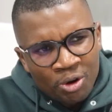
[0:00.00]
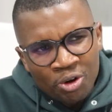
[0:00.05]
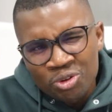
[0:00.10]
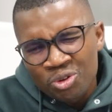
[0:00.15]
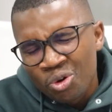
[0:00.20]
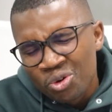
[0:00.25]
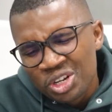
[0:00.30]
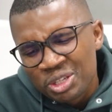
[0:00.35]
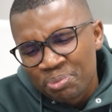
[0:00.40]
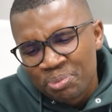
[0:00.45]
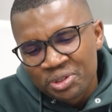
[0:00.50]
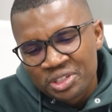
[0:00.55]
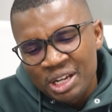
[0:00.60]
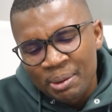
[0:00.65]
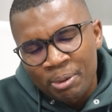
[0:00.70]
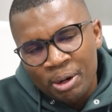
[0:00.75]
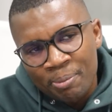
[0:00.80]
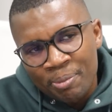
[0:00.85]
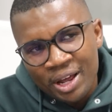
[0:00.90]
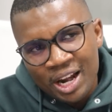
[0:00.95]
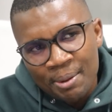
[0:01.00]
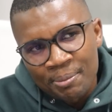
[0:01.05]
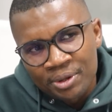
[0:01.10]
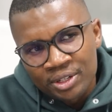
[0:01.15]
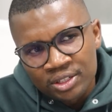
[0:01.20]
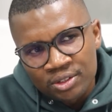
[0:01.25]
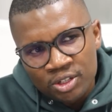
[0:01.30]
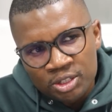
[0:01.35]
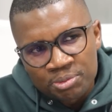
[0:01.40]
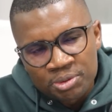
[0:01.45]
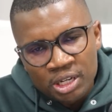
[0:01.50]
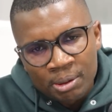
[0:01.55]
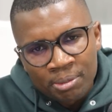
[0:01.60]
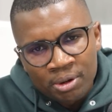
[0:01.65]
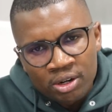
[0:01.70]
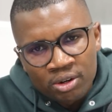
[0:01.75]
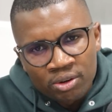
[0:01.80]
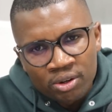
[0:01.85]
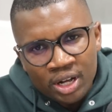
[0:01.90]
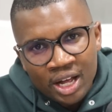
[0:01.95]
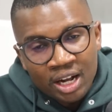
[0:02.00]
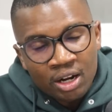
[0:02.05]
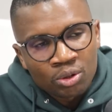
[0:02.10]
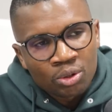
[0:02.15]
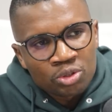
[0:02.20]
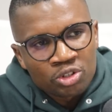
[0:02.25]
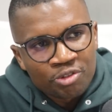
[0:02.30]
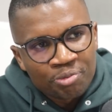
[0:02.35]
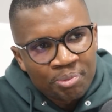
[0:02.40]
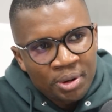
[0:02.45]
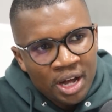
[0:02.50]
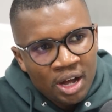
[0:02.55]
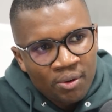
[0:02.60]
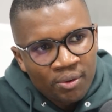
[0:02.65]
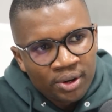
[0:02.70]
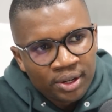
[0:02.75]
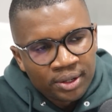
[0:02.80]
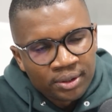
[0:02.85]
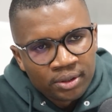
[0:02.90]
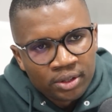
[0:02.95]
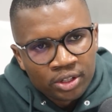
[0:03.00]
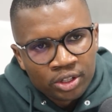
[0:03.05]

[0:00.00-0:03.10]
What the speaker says: We're not only speaking about parliament, we're speaking about characters of power.